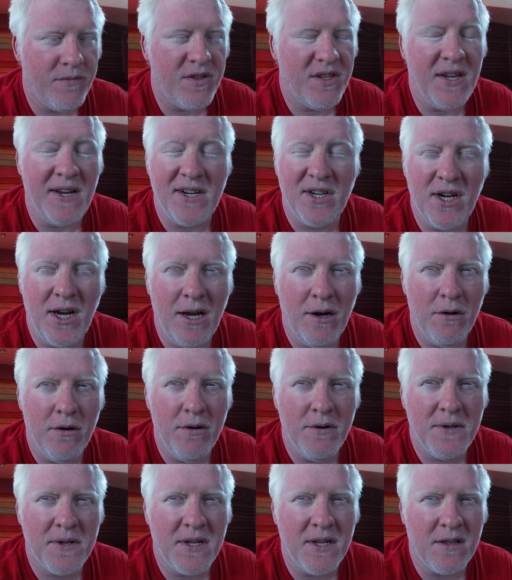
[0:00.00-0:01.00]
take
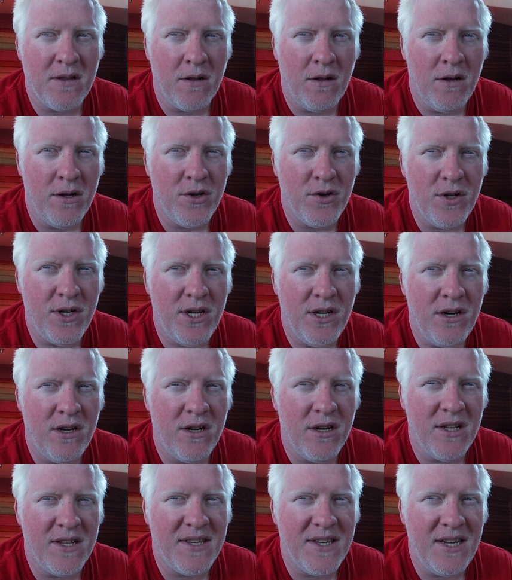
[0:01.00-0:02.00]
showers, get the laundry
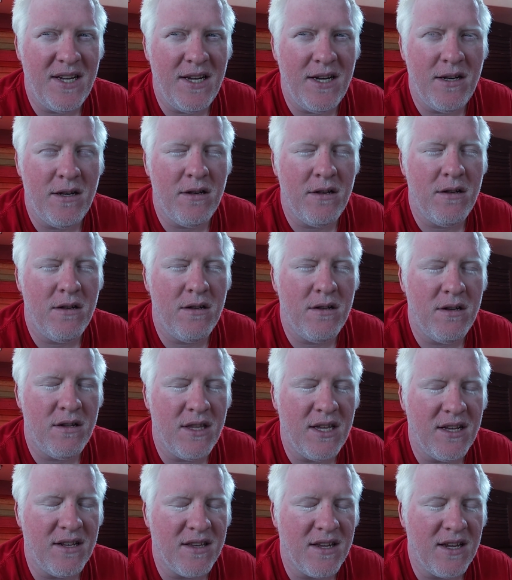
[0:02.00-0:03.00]
done, let's eat,
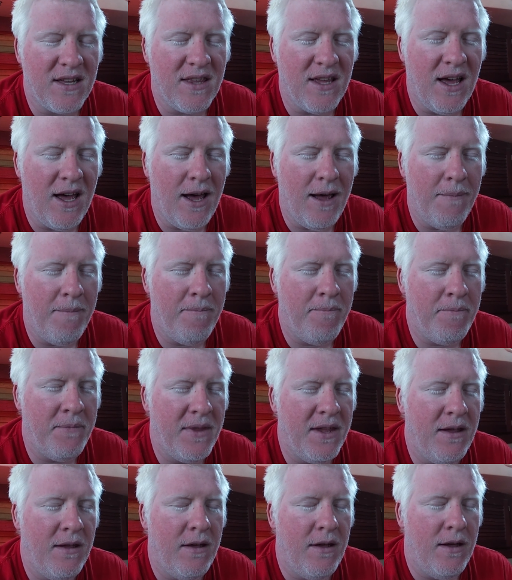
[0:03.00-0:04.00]
things like that.
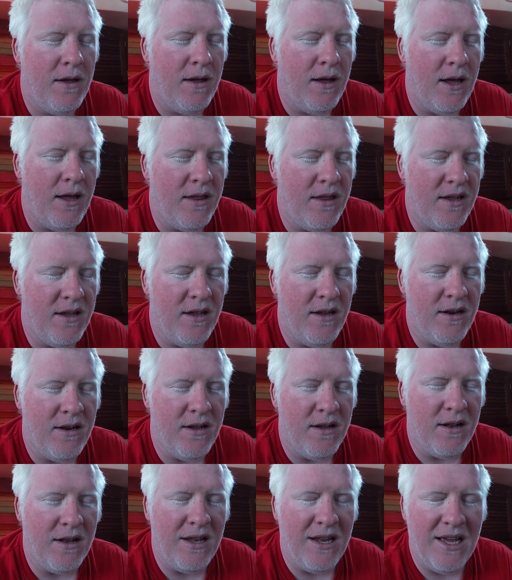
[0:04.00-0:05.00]
And
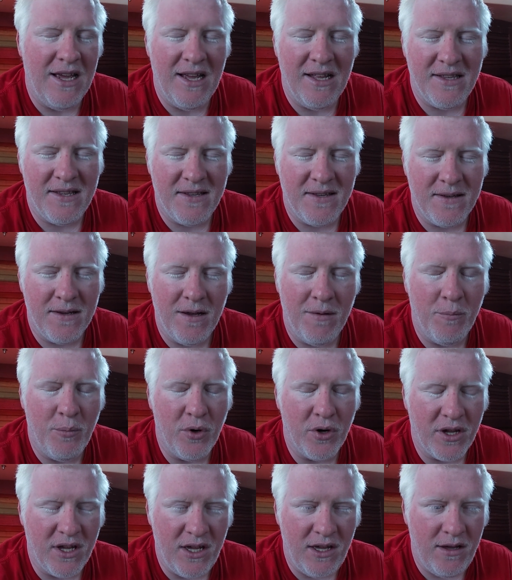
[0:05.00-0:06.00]
then let's
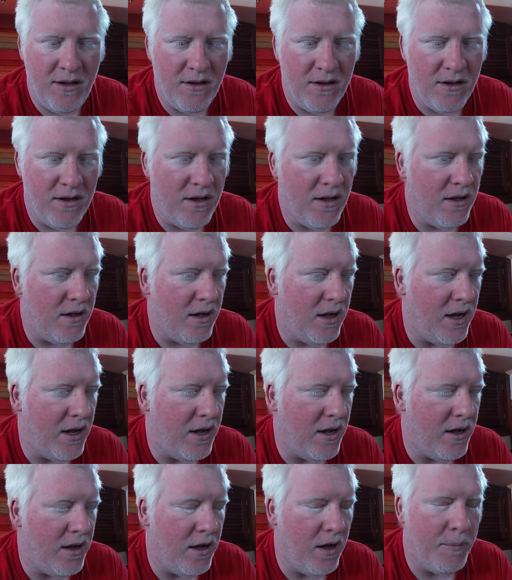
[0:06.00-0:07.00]
boogie
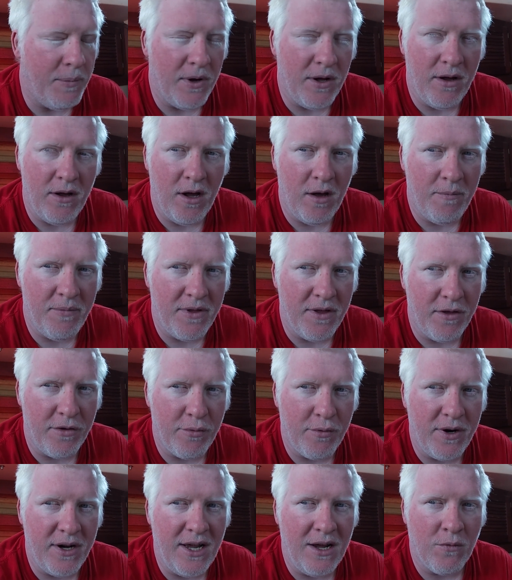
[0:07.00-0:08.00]
up the
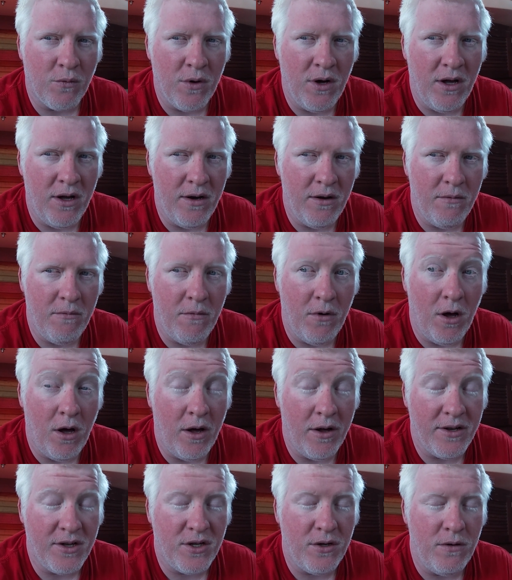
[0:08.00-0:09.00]
3-day run
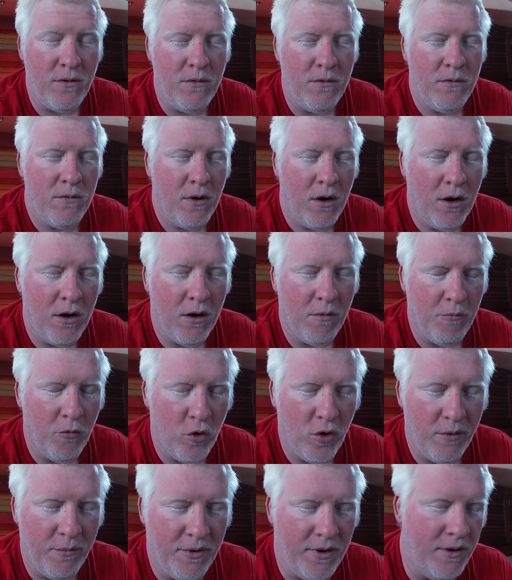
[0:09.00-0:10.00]
onto our
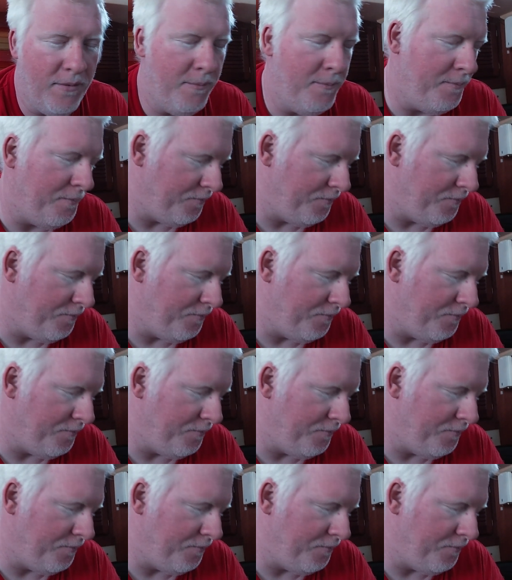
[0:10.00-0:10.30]
mooring boat.